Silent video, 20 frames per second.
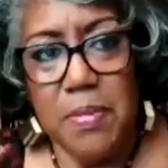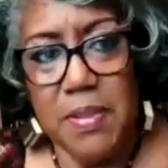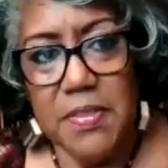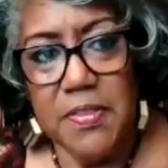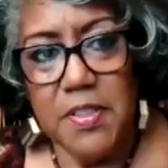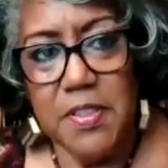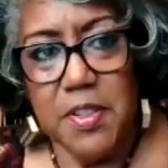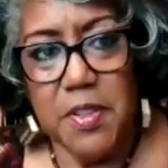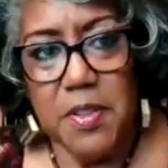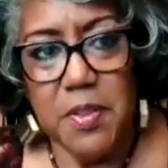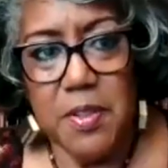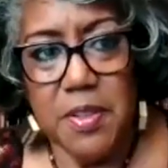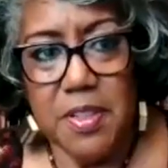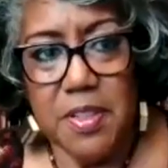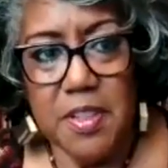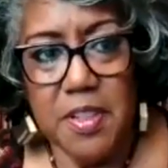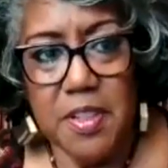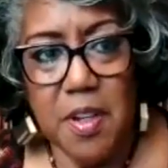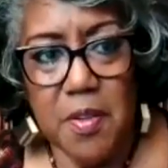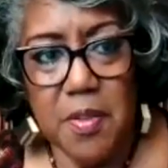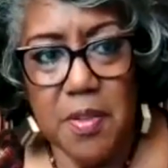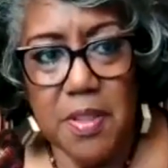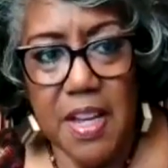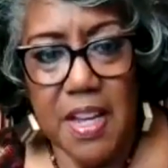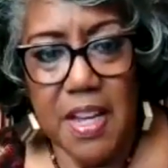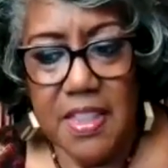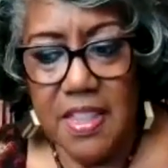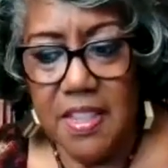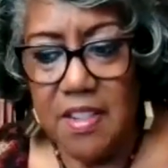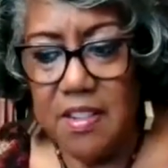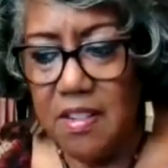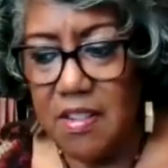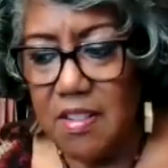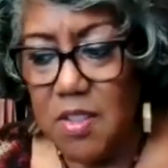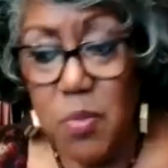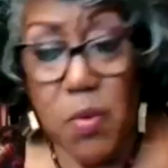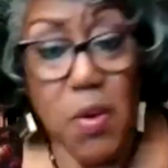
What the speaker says: uplift you to know that there are